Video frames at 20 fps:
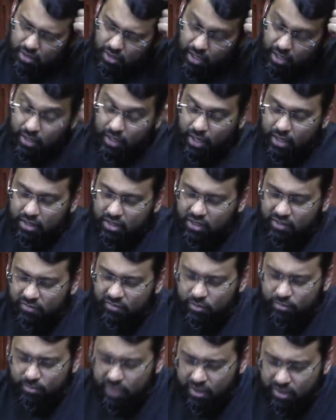and, and
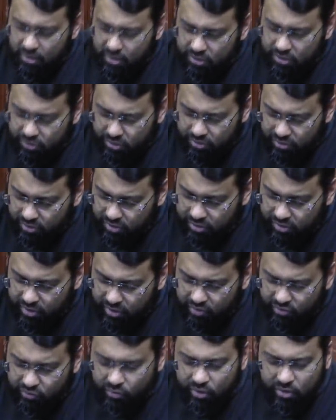even by the, th-
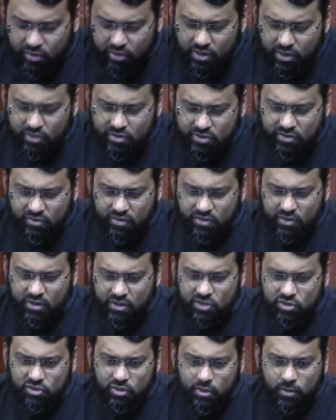three, four hundred years of the
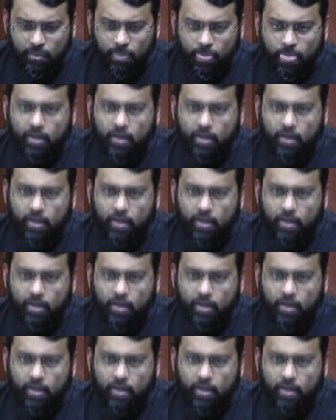Hijrah,